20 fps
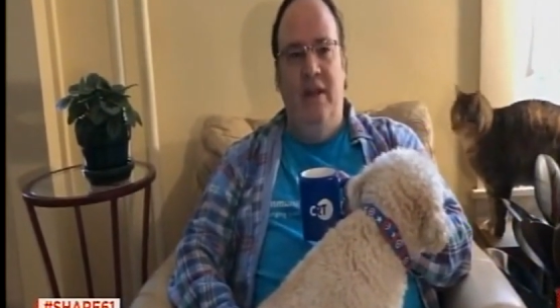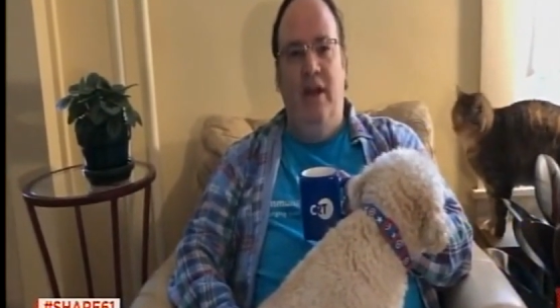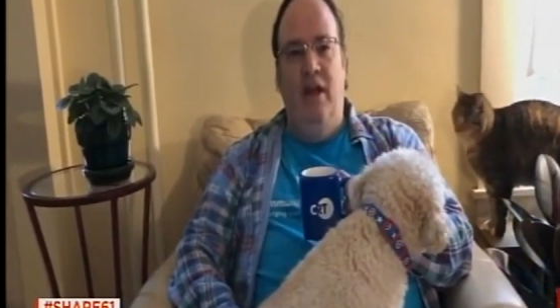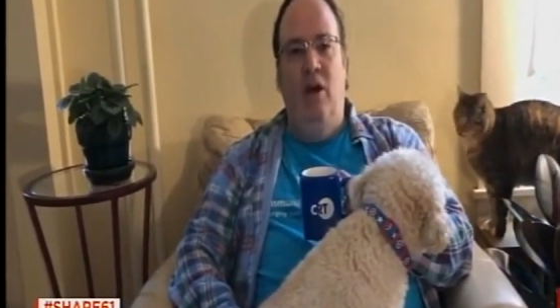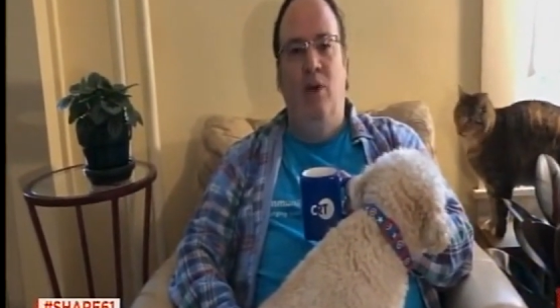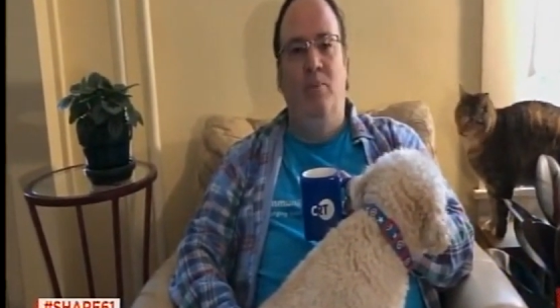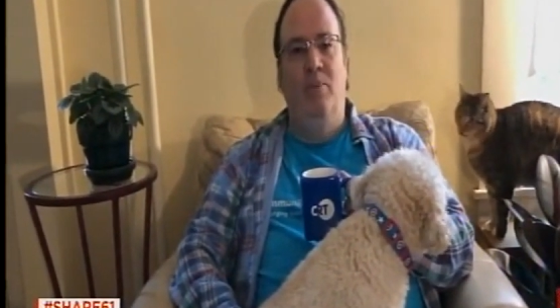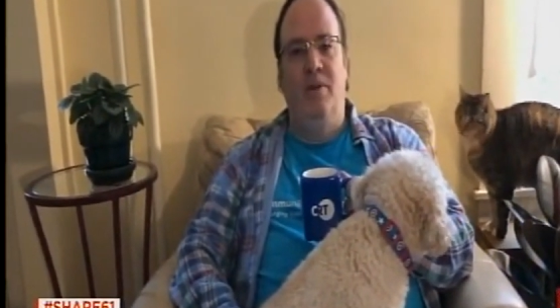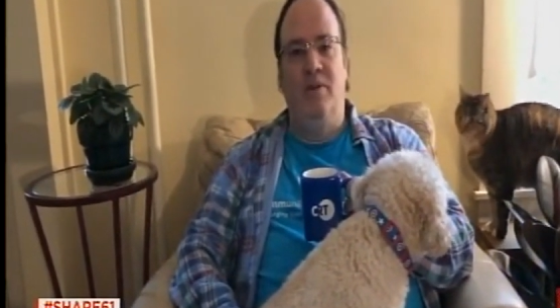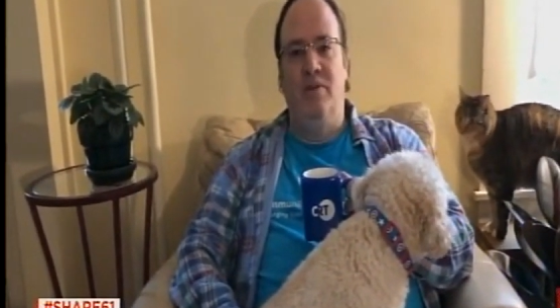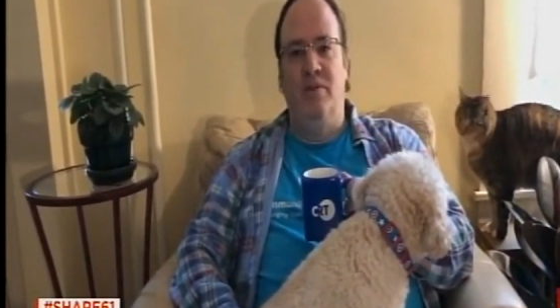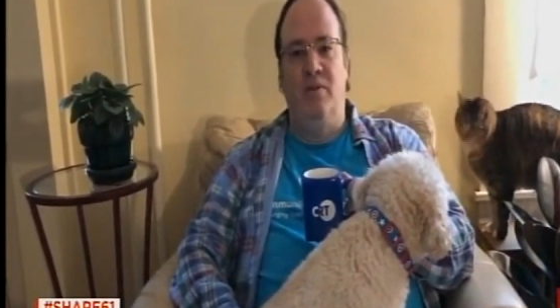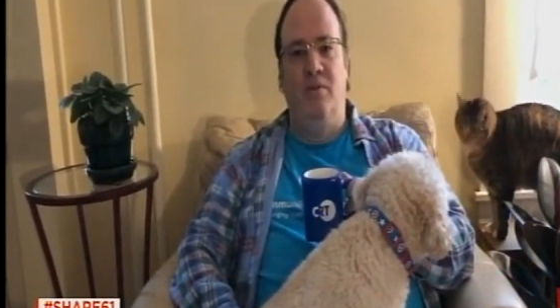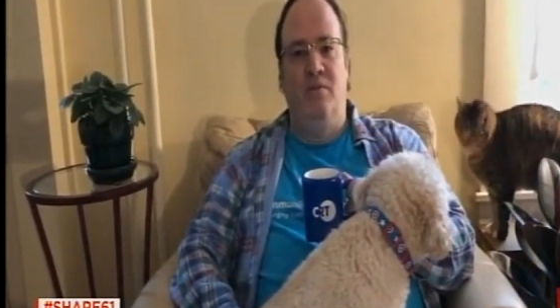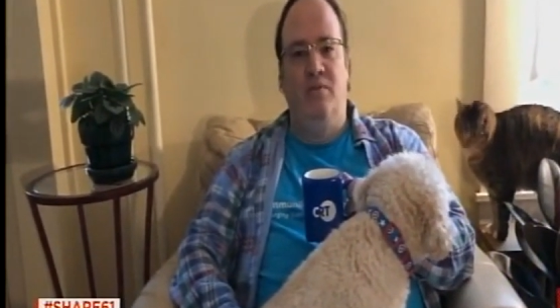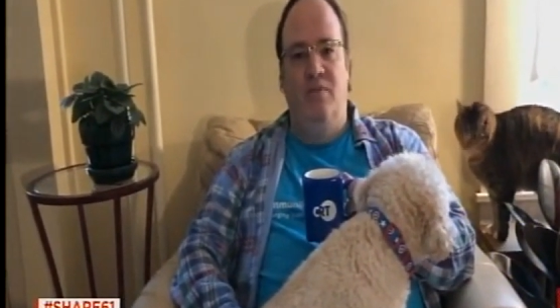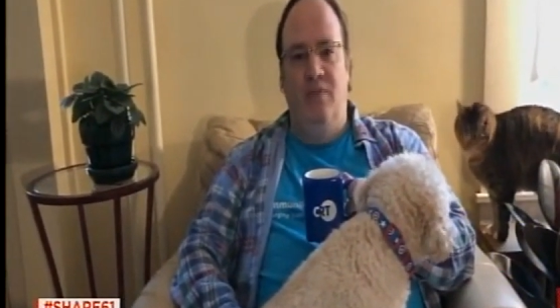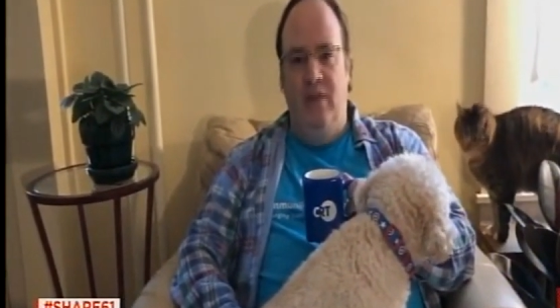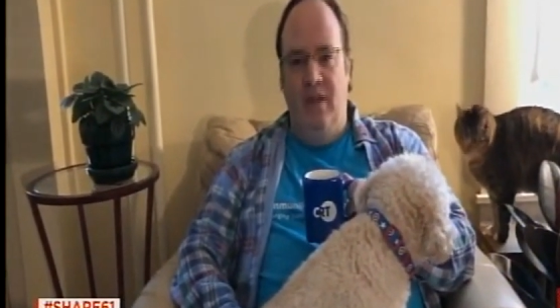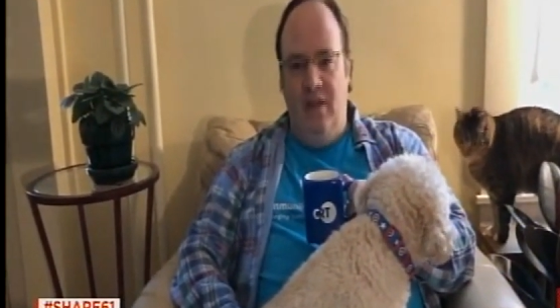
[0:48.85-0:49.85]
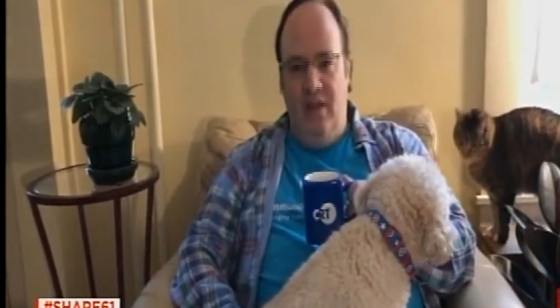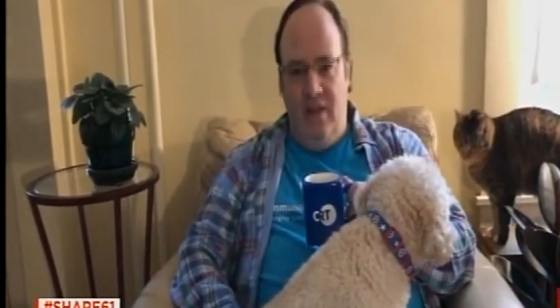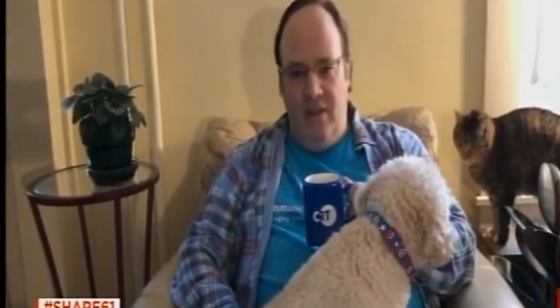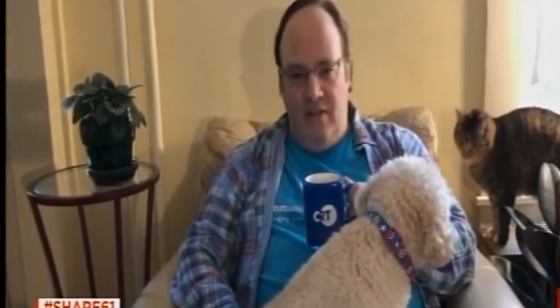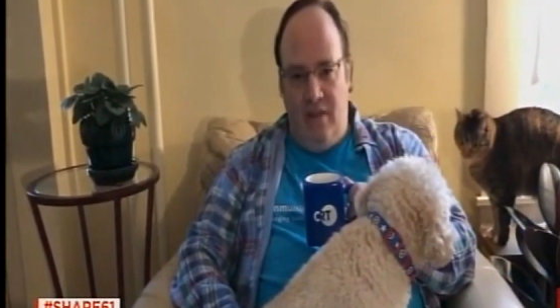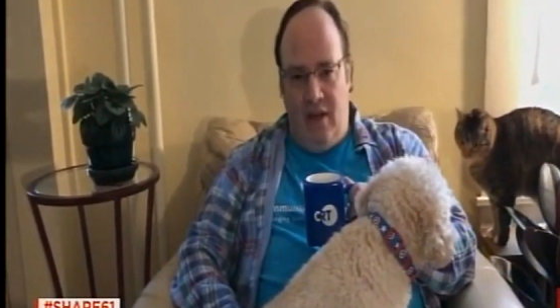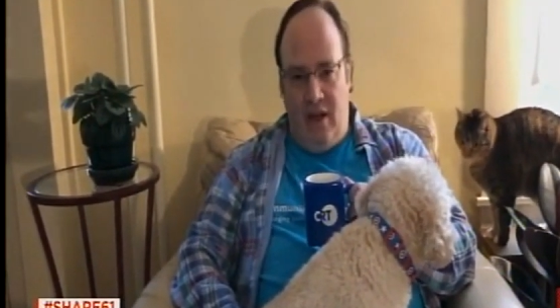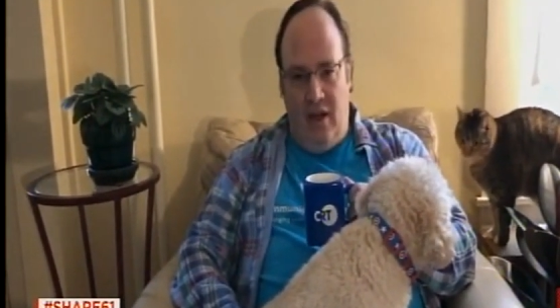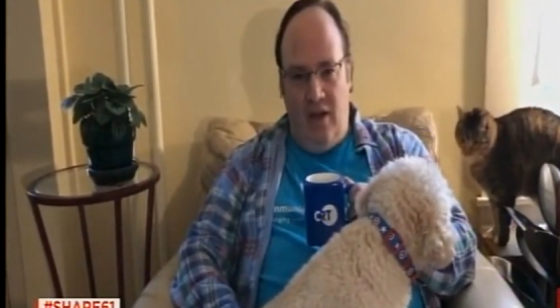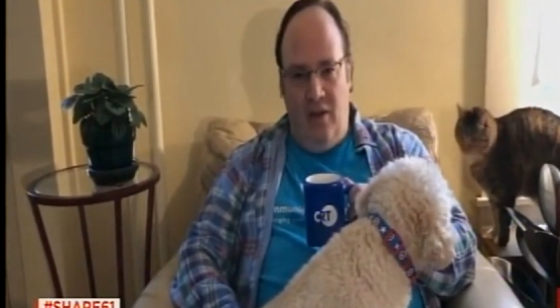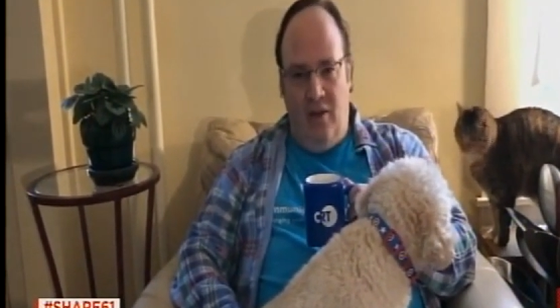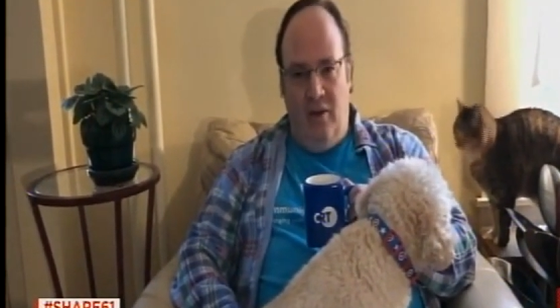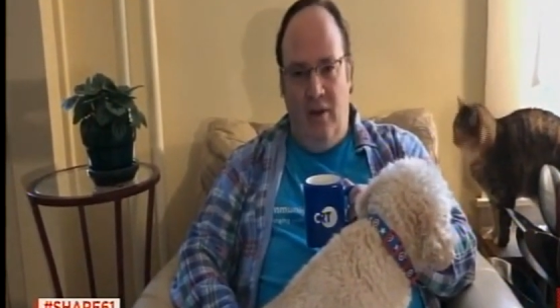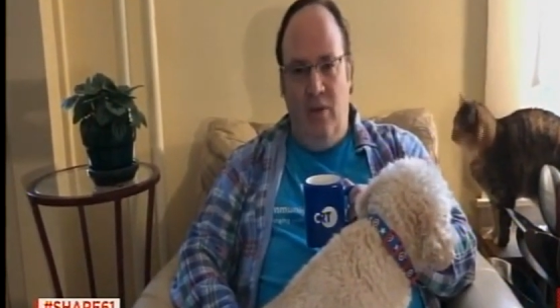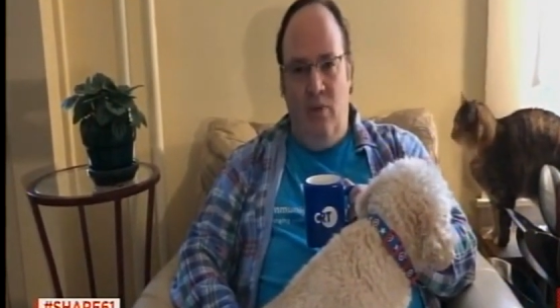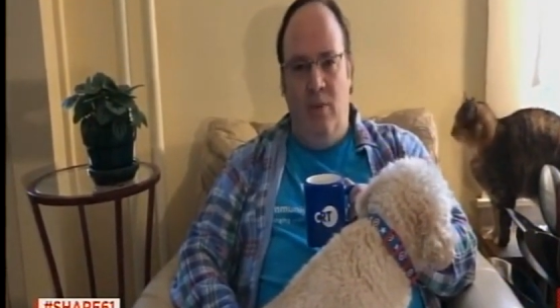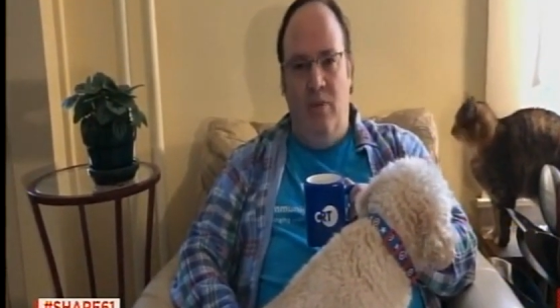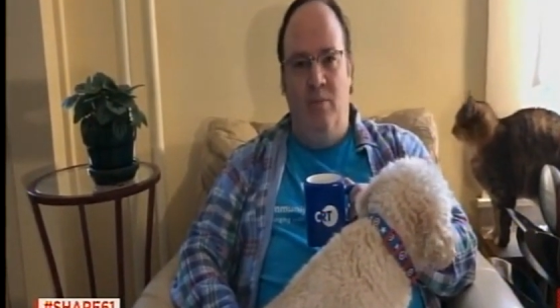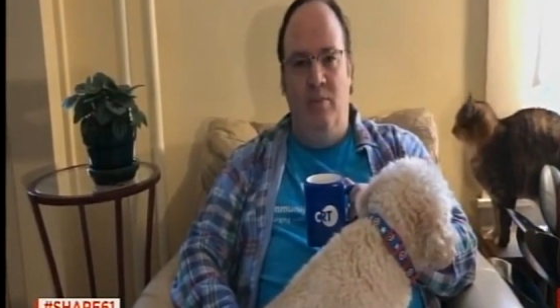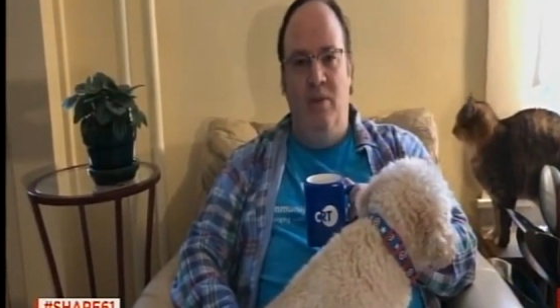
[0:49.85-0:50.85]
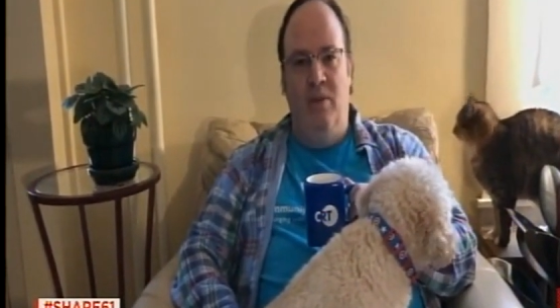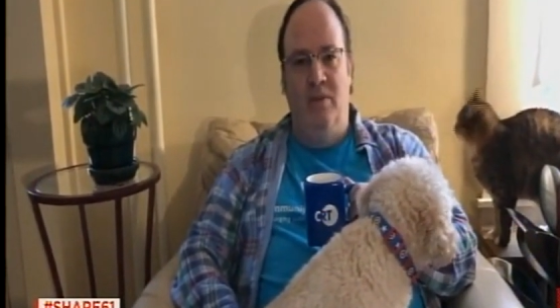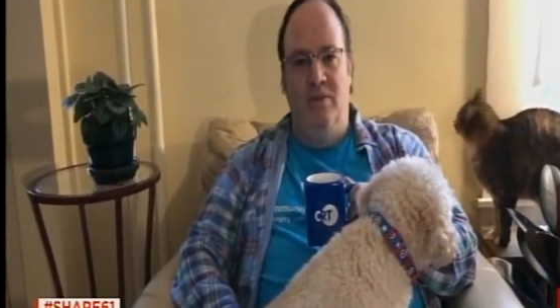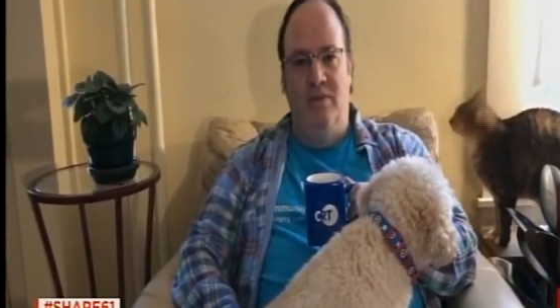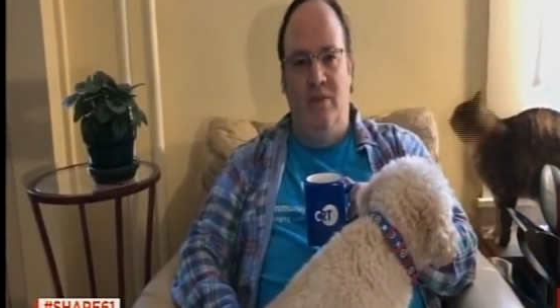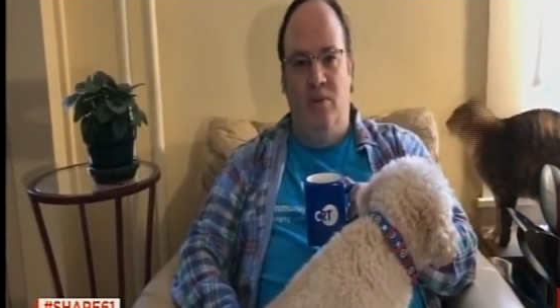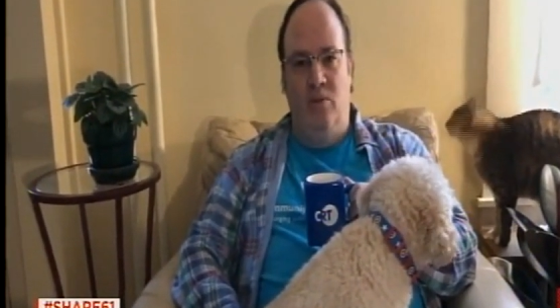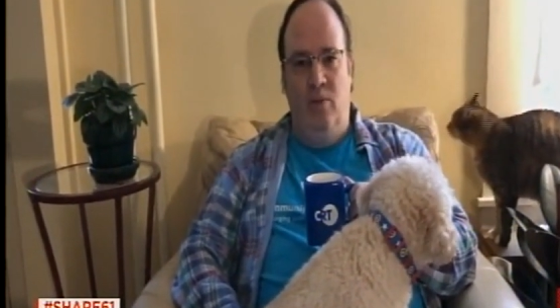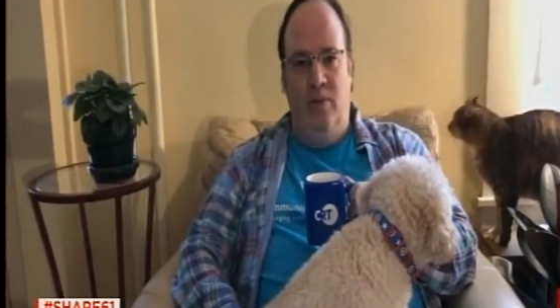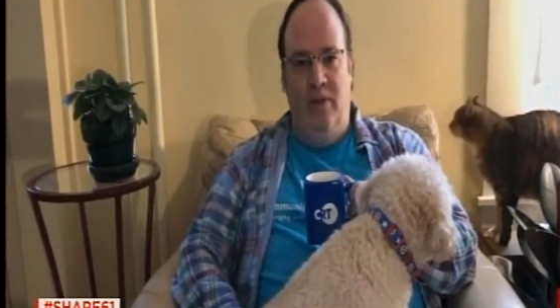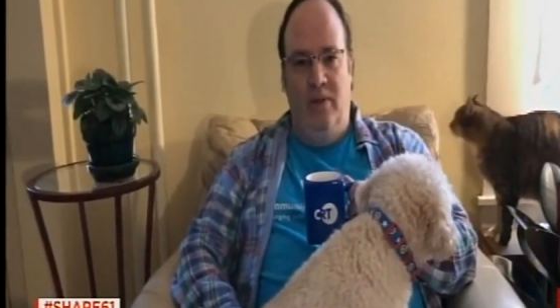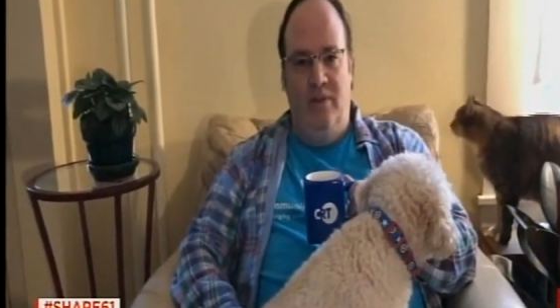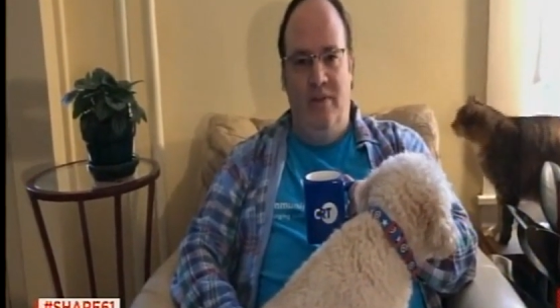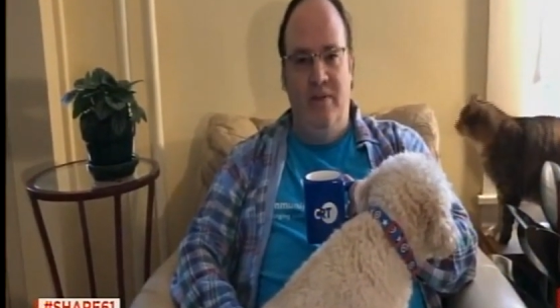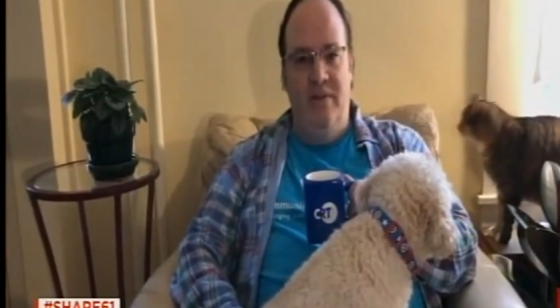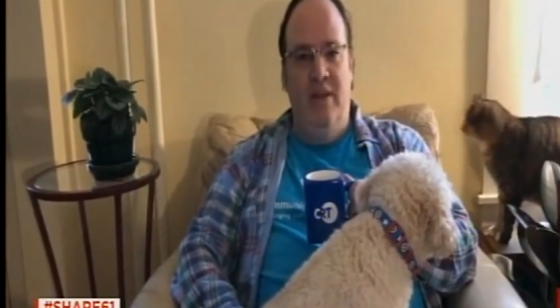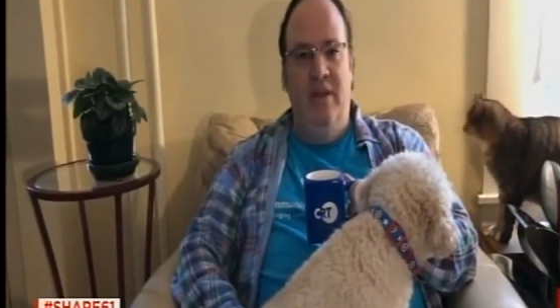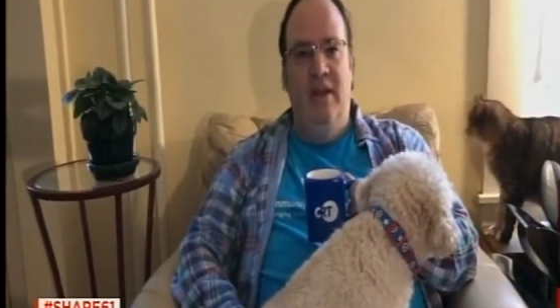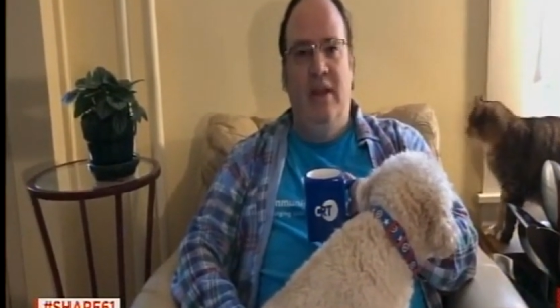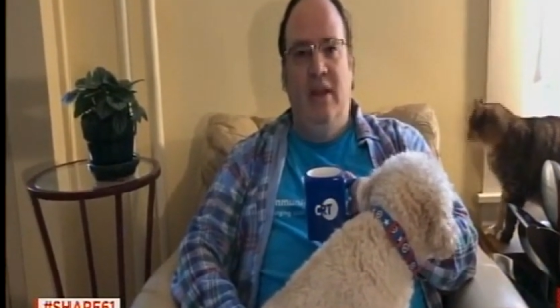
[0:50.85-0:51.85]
helping to feed the hungry with meals on Wheels,